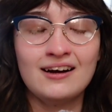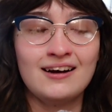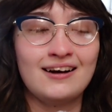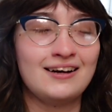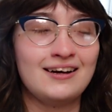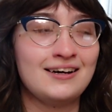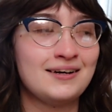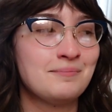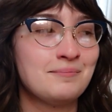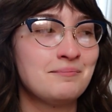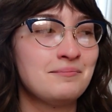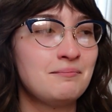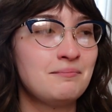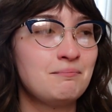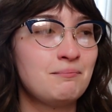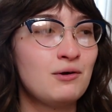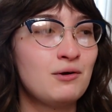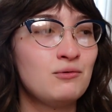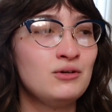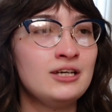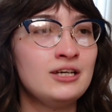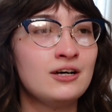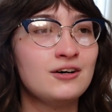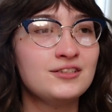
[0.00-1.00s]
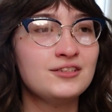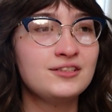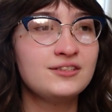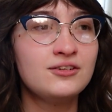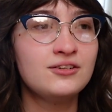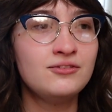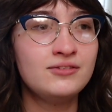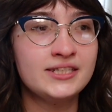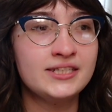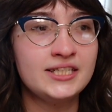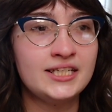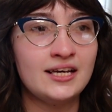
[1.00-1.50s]
Um, but we also
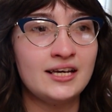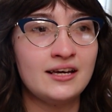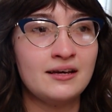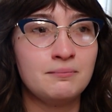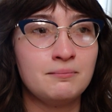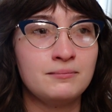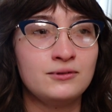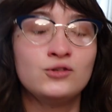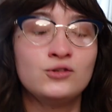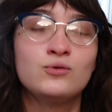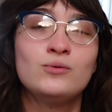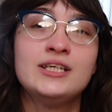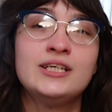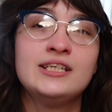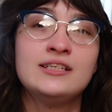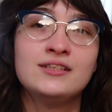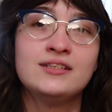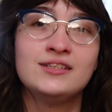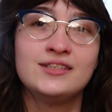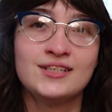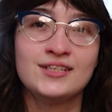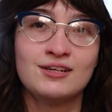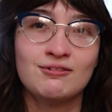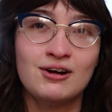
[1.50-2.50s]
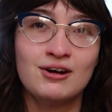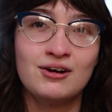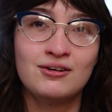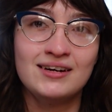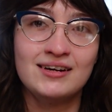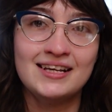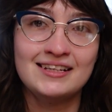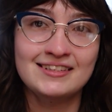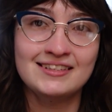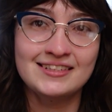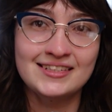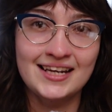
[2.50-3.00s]
see it between Zero
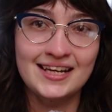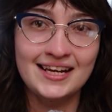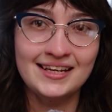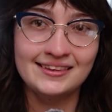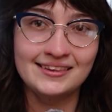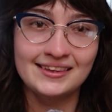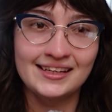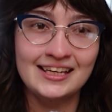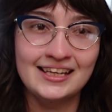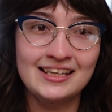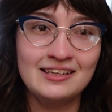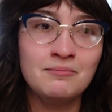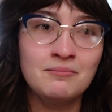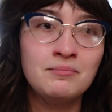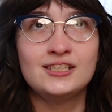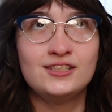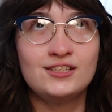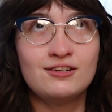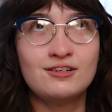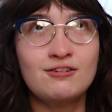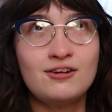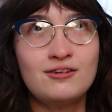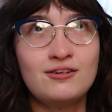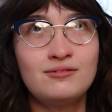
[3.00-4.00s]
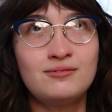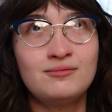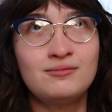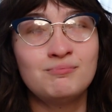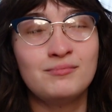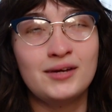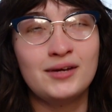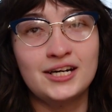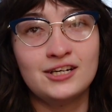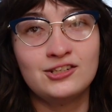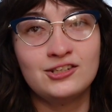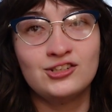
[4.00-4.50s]
and Stanley. Zero
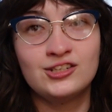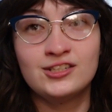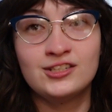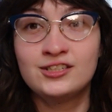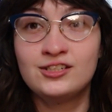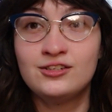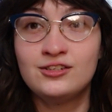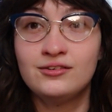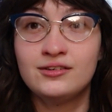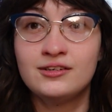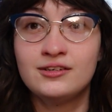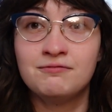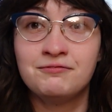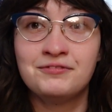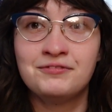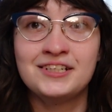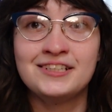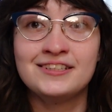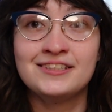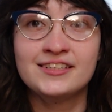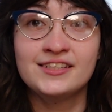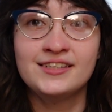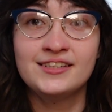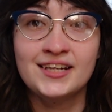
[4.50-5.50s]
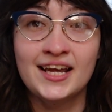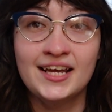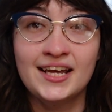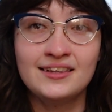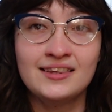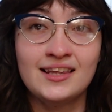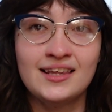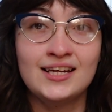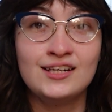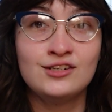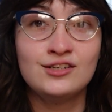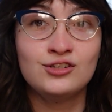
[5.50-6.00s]
manages to convince
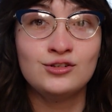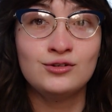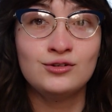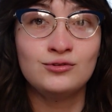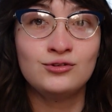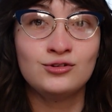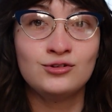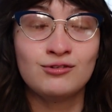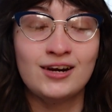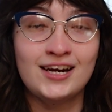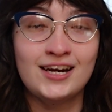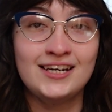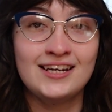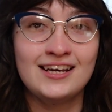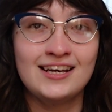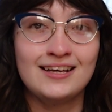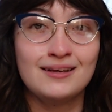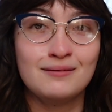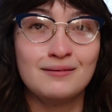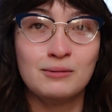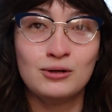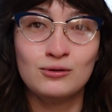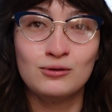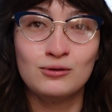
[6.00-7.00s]
Stanley to trade him